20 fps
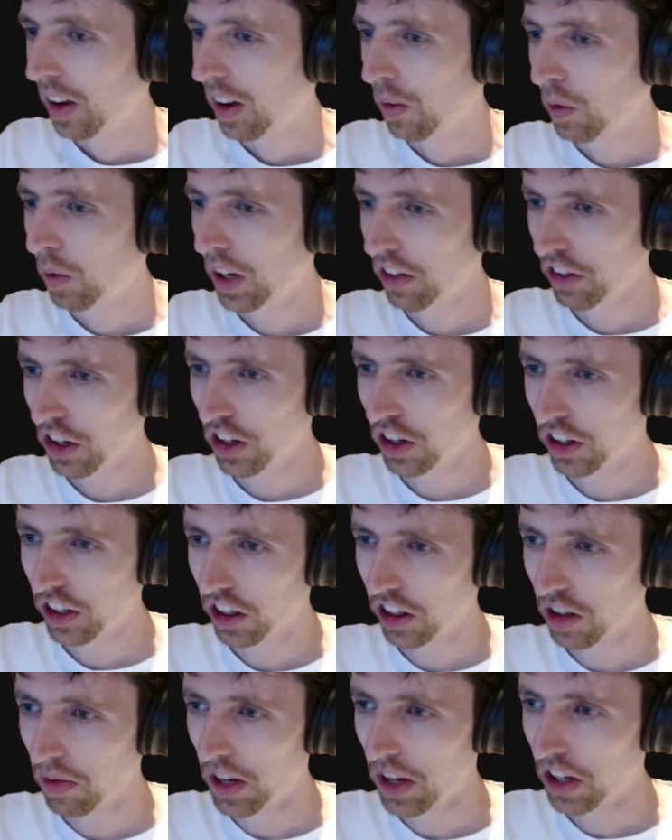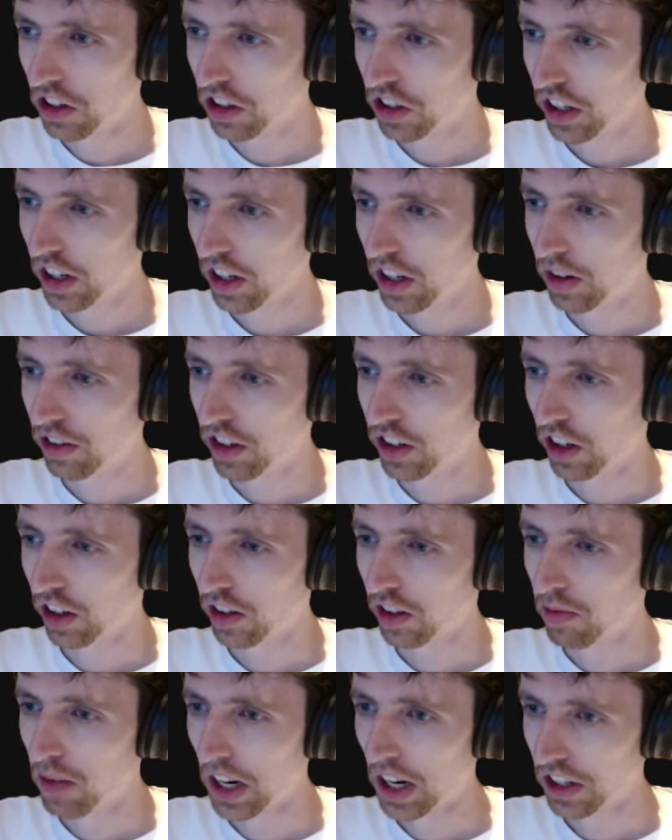Whenever you look at the main tree, we've
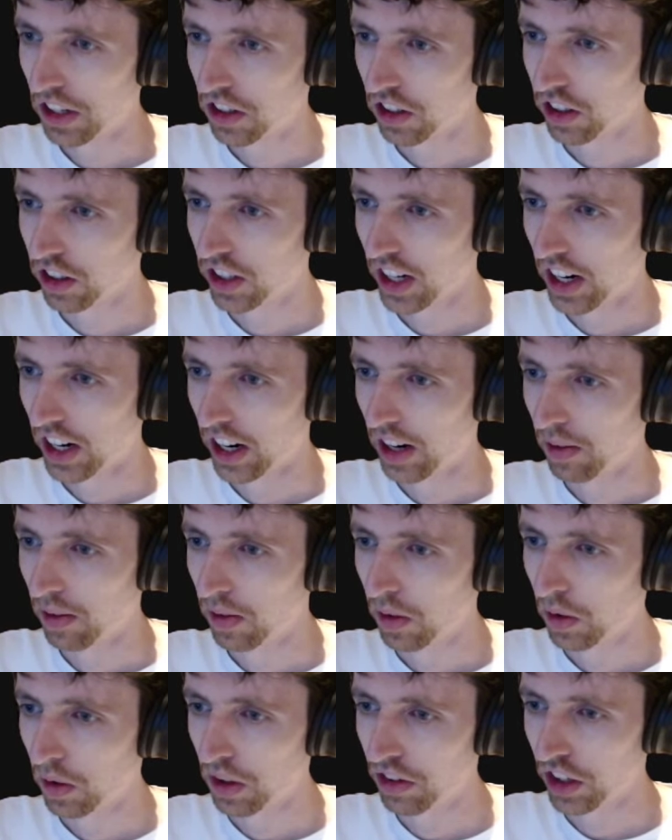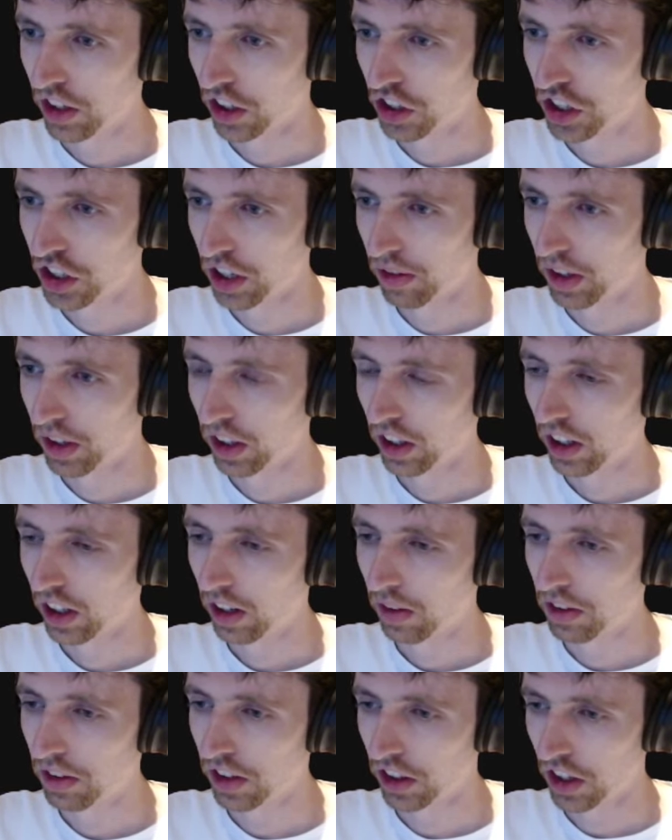got Master of Time, we've got Shimmer,
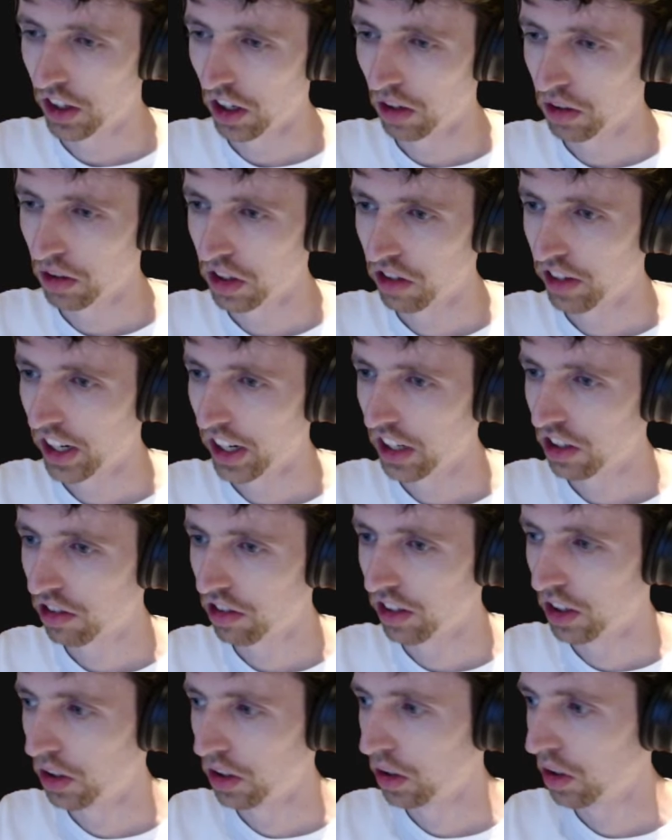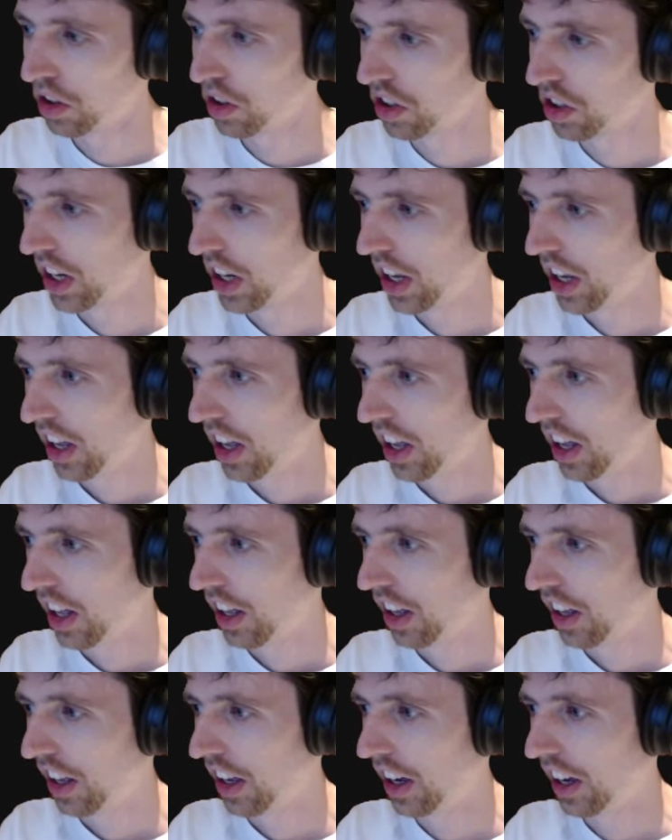we've got the option of Ice Flows.
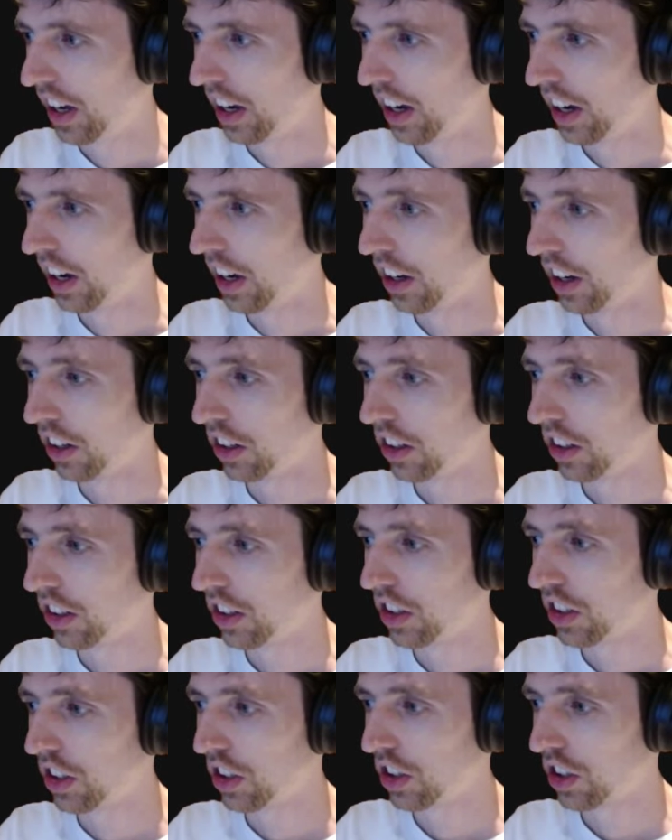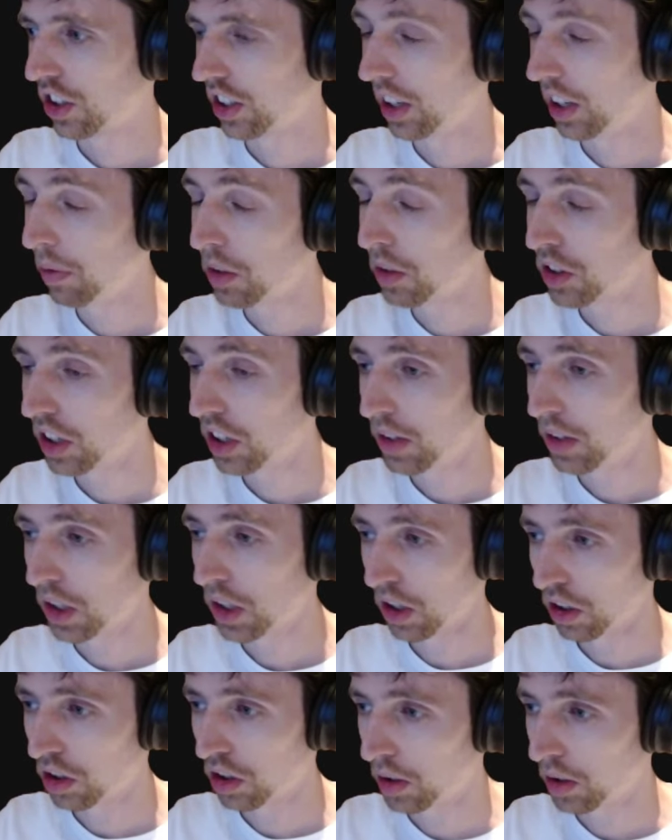Slipstream is
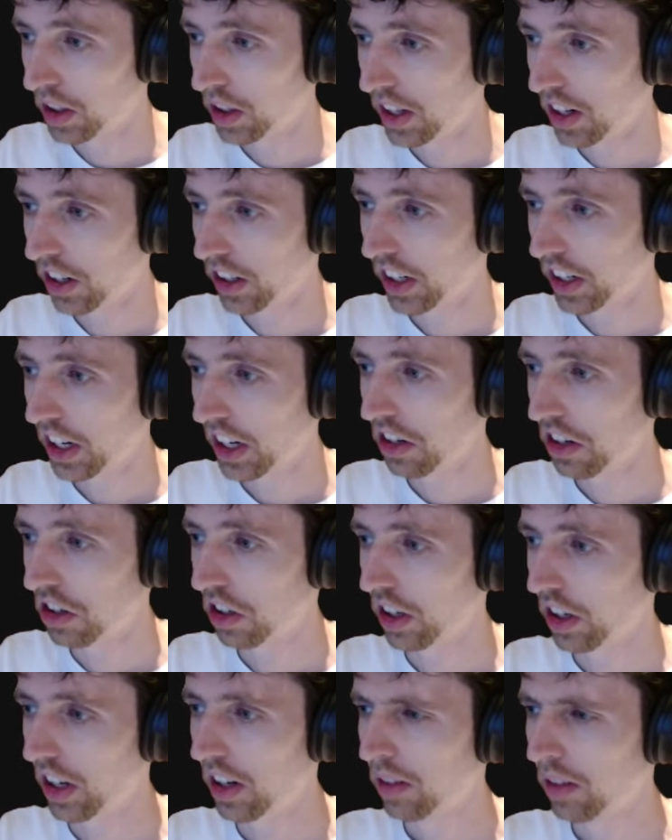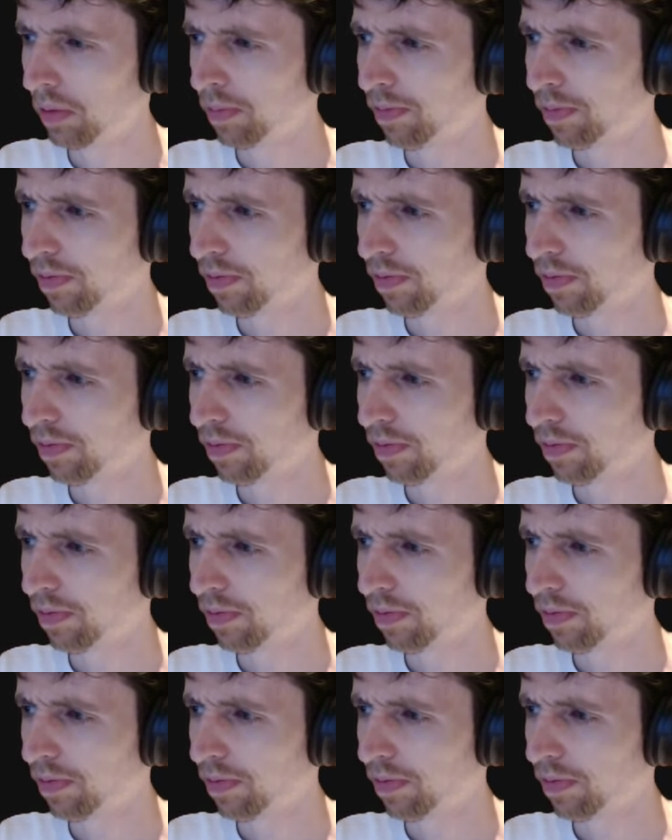also in the Arcane tree.